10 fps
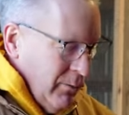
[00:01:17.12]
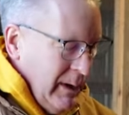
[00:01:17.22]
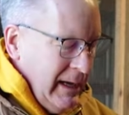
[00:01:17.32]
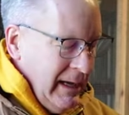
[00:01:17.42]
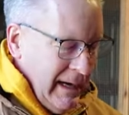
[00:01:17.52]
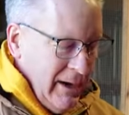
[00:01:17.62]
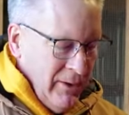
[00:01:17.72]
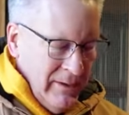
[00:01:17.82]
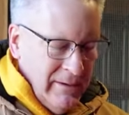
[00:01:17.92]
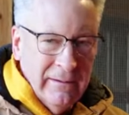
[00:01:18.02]
We get
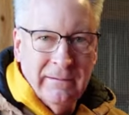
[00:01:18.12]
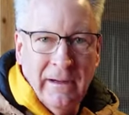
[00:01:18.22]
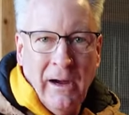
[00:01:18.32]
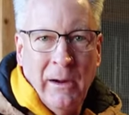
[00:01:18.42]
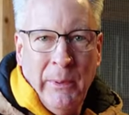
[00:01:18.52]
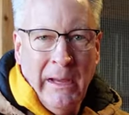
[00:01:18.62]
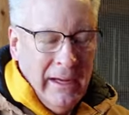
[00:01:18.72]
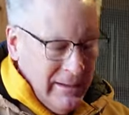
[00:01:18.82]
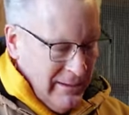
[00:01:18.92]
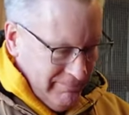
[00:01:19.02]
out our
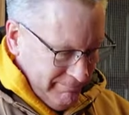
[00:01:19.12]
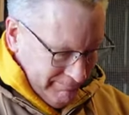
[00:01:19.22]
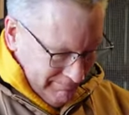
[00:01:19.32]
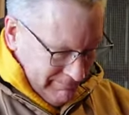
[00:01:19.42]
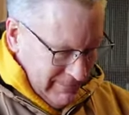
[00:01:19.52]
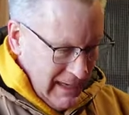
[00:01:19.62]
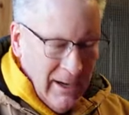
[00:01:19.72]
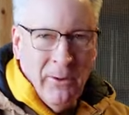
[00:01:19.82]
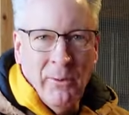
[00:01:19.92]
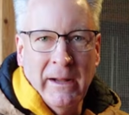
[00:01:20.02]
big, I
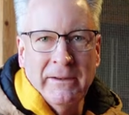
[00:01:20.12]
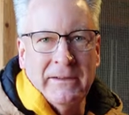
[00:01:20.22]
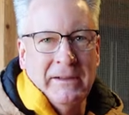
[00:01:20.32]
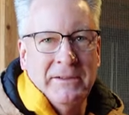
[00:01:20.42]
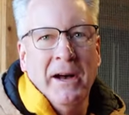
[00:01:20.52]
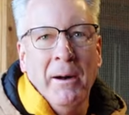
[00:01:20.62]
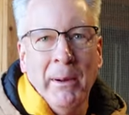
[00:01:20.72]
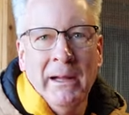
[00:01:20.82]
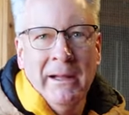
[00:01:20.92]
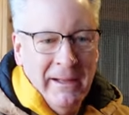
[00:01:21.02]
don't know what, just a
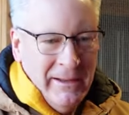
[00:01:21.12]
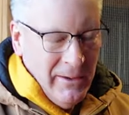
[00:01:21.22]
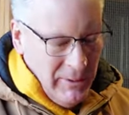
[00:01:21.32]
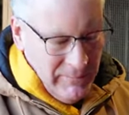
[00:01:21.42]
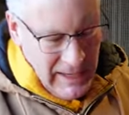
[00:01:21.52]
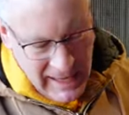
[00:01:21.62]
tub that we've